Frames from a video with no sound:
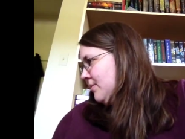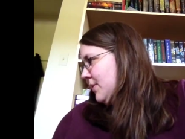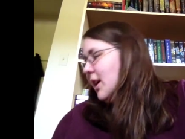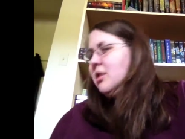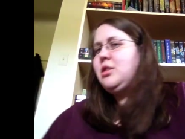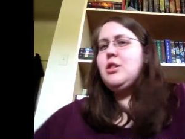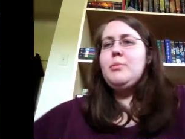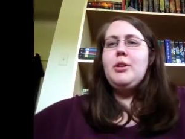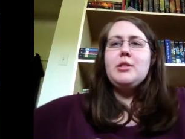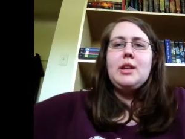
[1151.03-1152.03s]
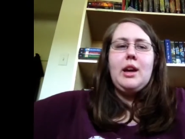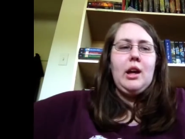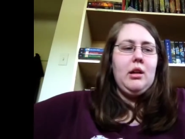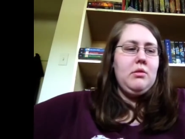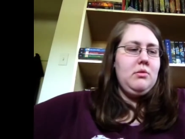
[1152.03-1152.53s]
That is all the books I
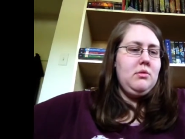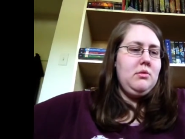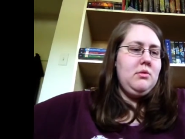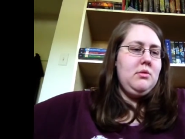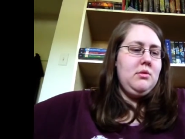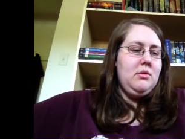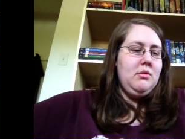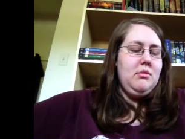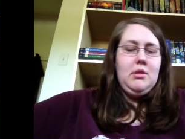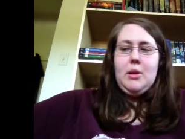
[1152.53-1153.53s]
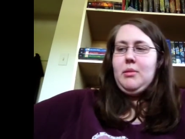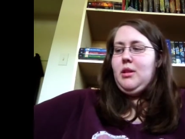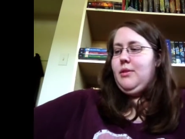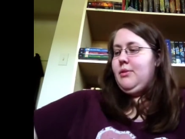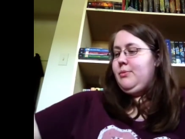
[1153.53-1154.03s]
got, I
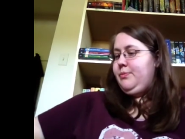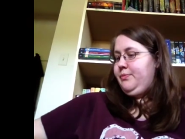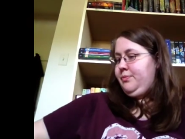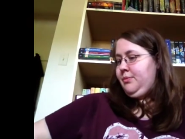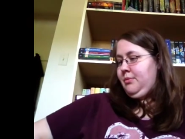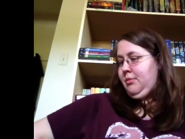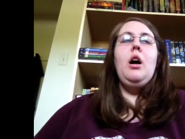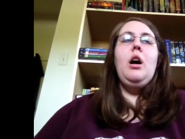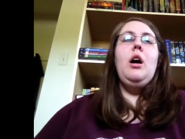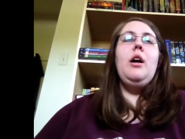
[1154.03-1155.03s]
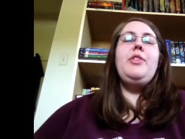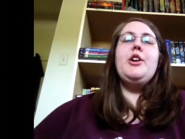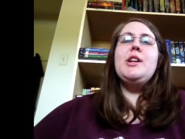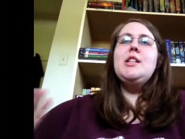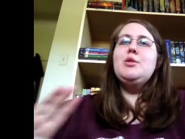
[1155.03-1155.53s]
believe.
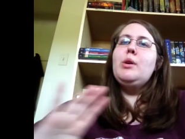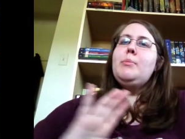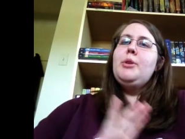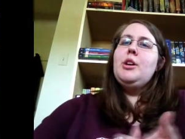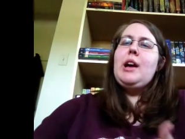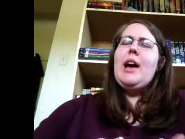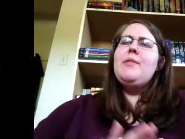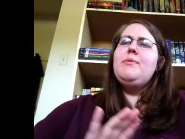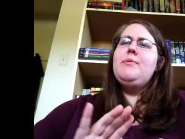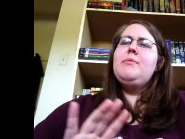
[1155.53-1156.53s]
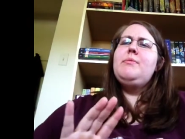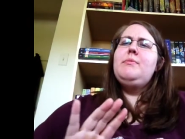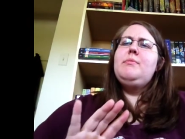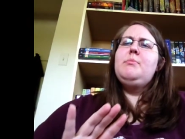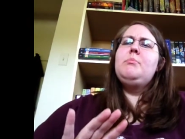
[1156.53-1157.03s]
There is one book, I
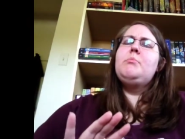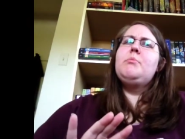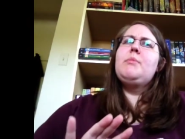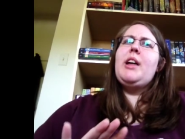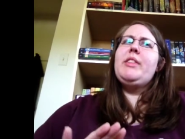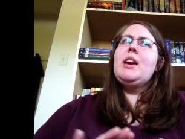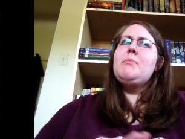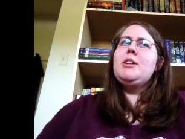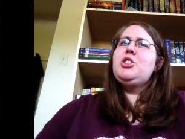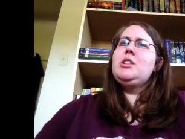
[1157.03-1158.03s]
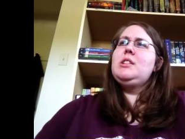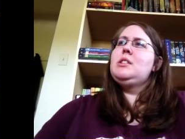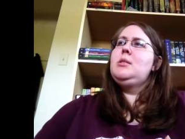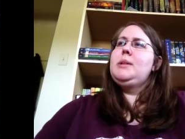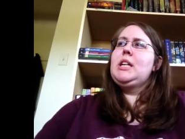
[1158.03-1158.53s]
think I mentioned this
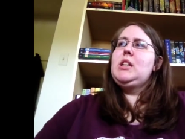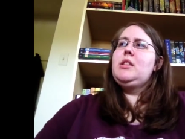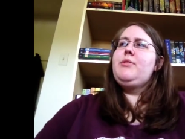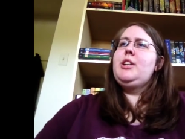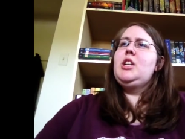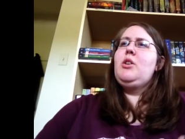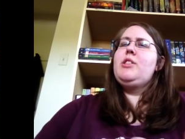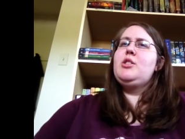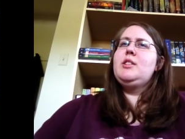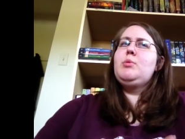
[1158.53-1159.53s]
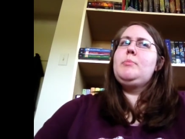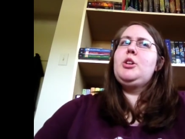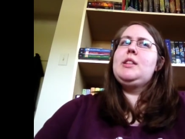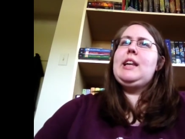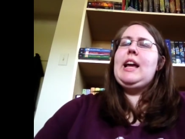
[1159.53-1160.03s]
in the beginning of the video. There is one
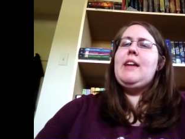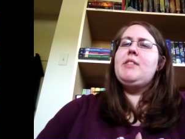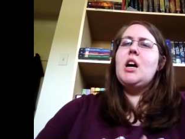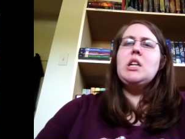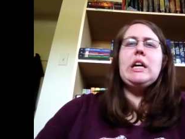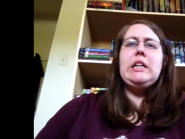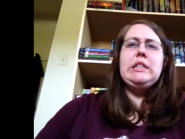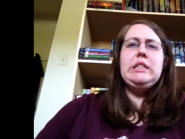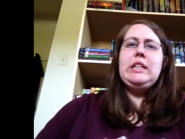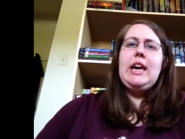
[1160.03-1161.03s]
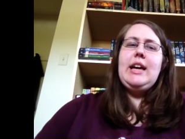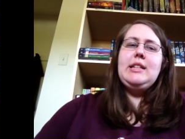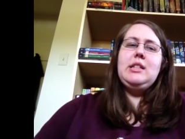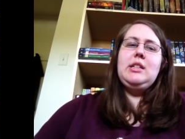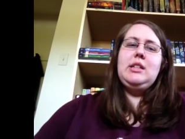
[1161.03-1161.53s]
book that I have not gotten
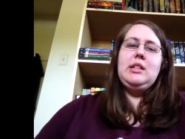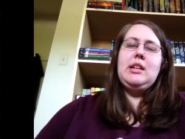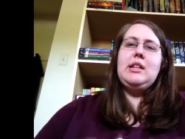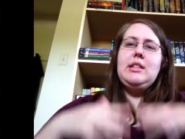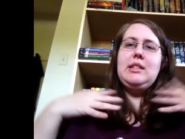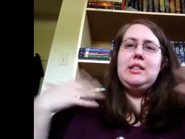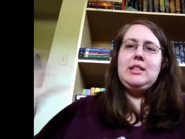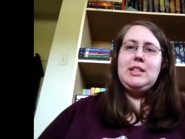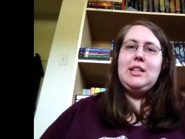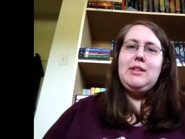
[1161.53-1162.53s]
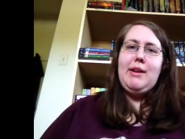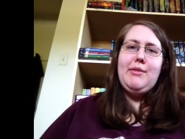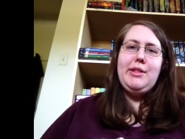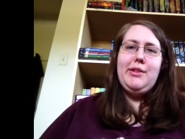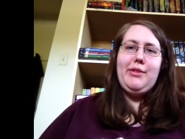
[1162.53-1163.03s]
yet. It is The City of
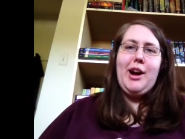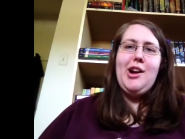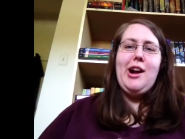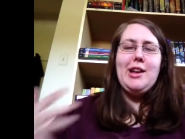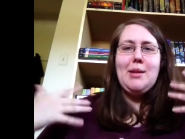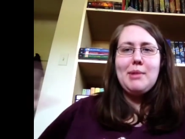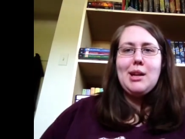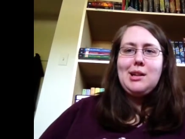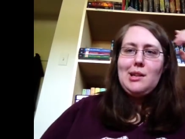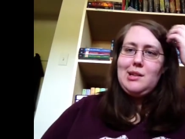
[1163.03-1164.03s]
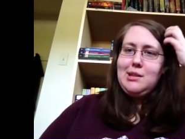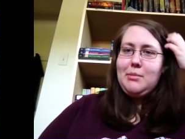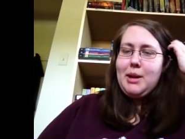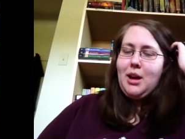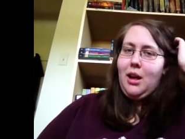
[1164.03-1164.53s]
Heavenly Fire. I am getting it in the
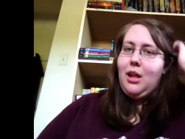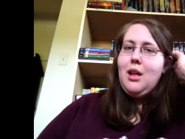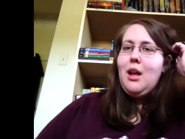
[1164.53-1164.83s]
mail.